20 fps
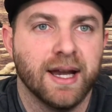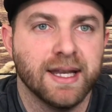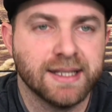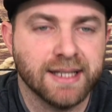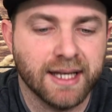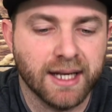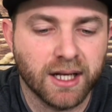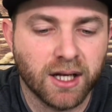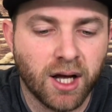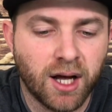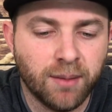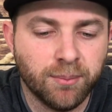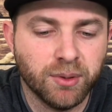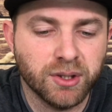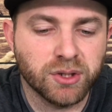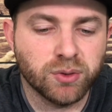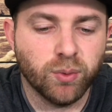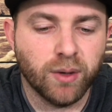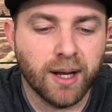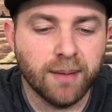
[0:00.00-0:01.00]
Is it going to
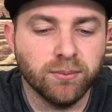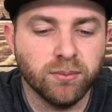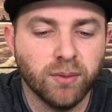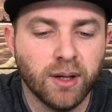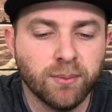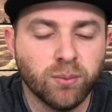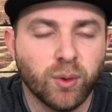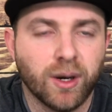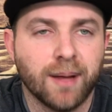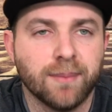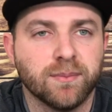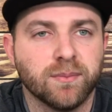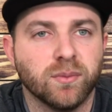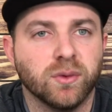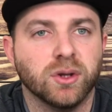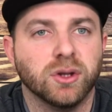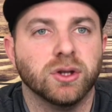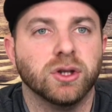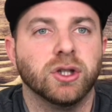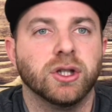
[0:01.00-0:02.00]
accomplish what I'm
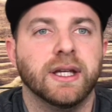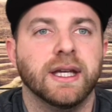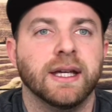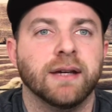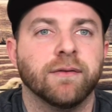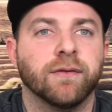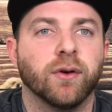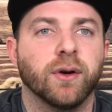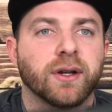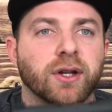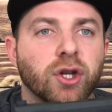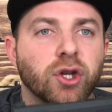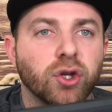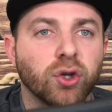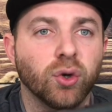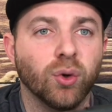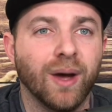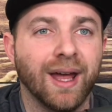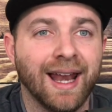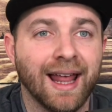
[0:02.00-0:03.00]
looking for it to
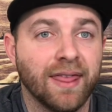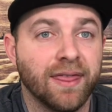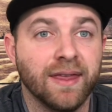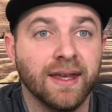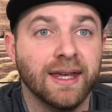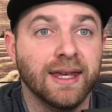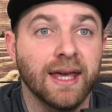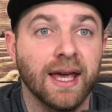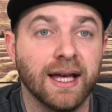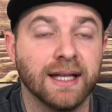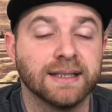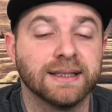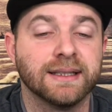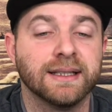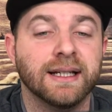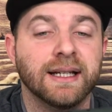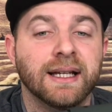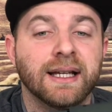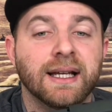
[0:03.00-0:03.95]
do? And I think yes.